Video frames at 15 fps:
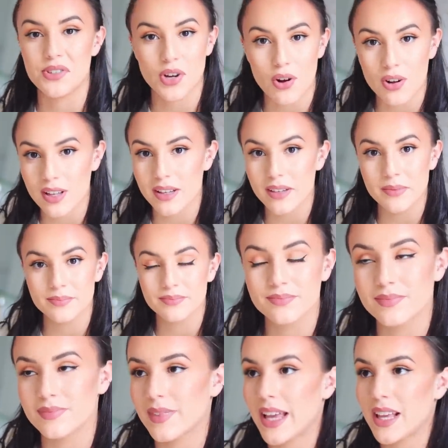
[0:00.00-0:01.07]
chocolate,
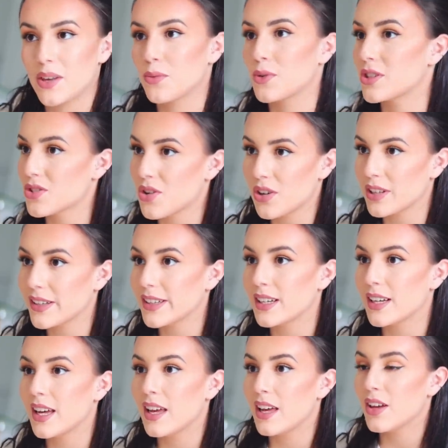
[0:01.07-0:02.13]
like you want chocolate,
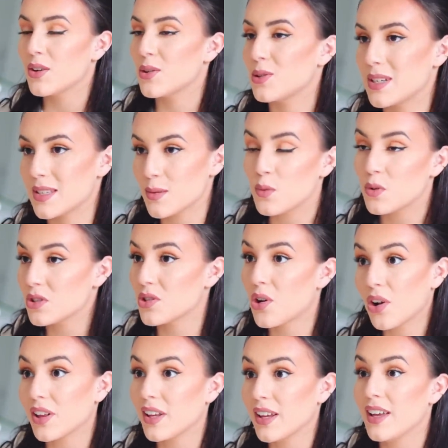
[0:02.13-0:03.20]
who doesn't want
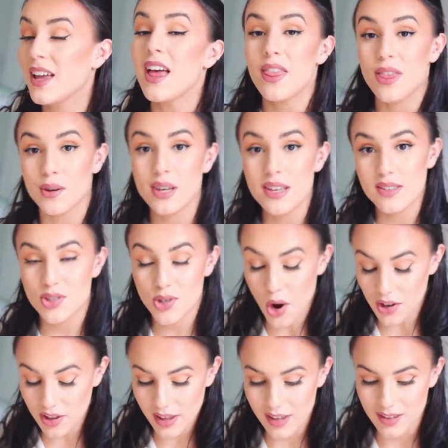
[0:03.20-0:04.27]
chocolate? There is
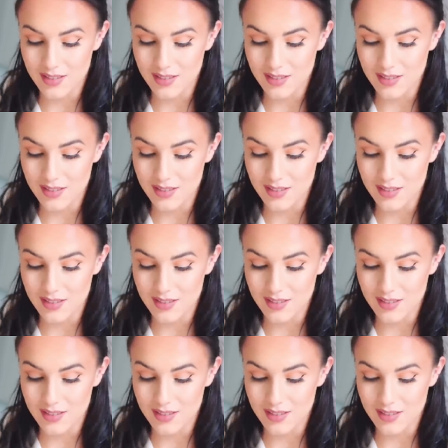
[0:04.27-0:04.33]
chocolate